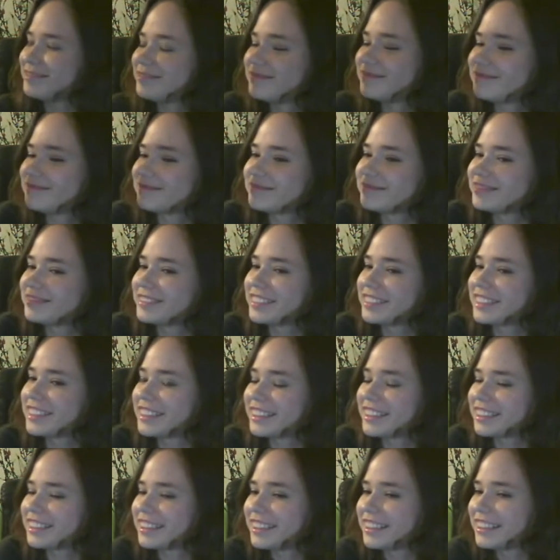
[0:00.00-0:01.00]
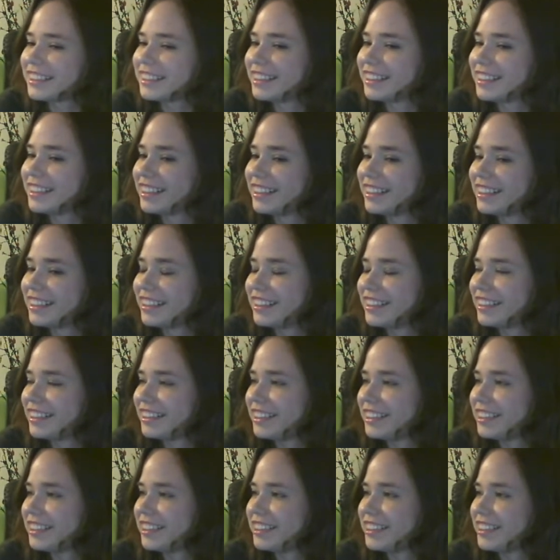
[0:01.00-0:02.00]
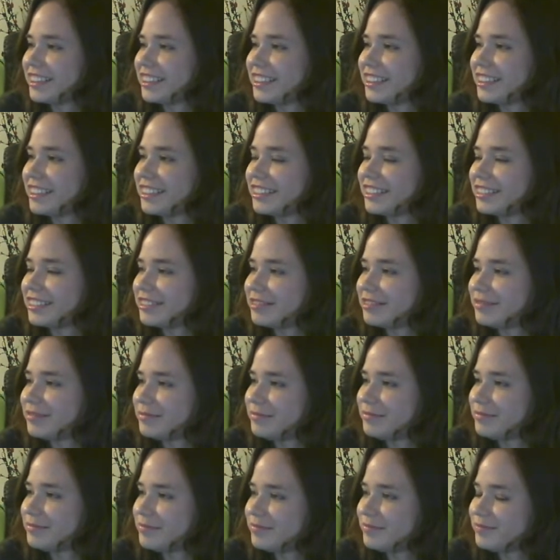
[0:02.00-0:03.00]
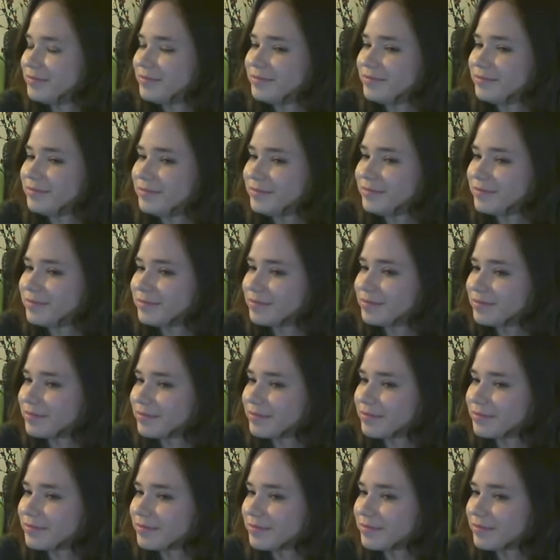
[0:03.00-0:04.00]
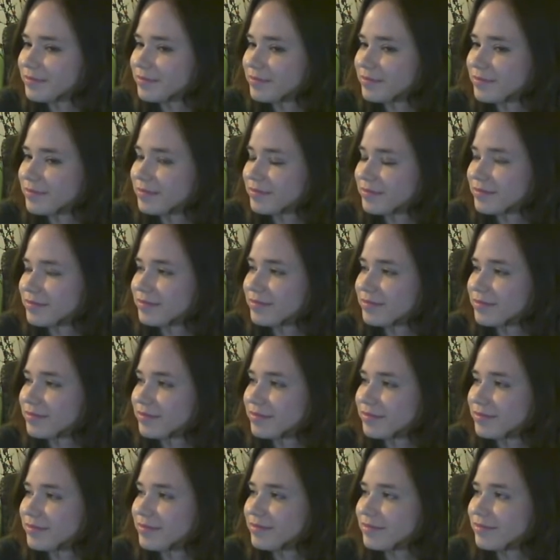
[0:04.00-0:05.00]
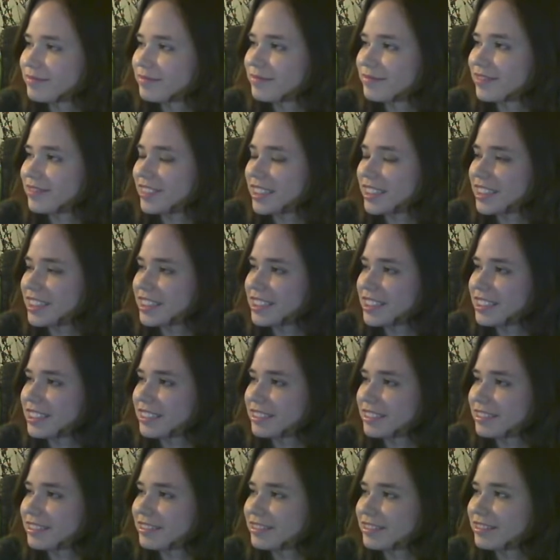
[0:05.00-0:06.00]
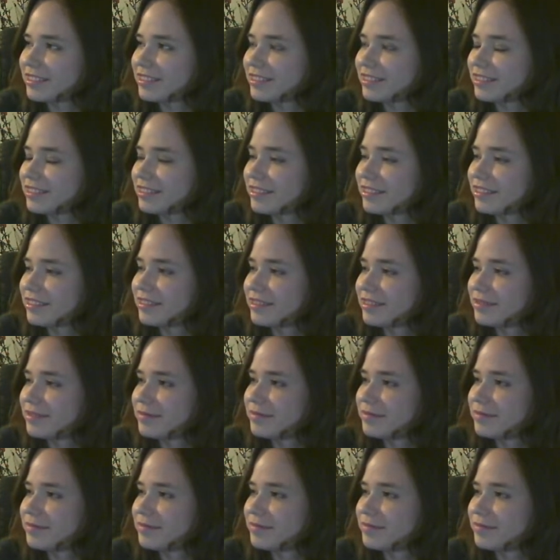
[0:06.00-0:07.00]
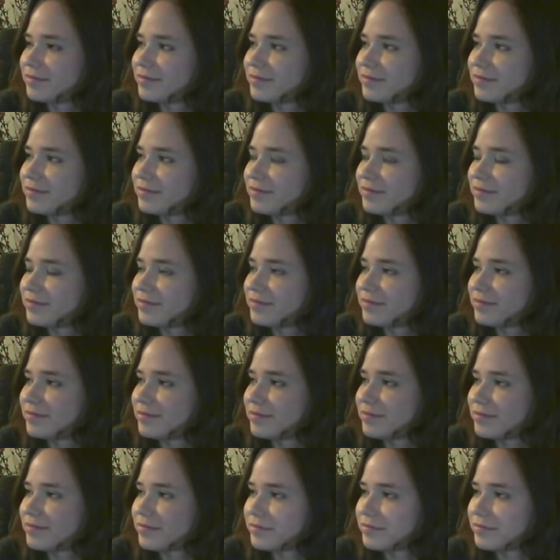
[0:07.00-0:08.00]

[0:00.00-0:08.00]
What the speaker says: (silent)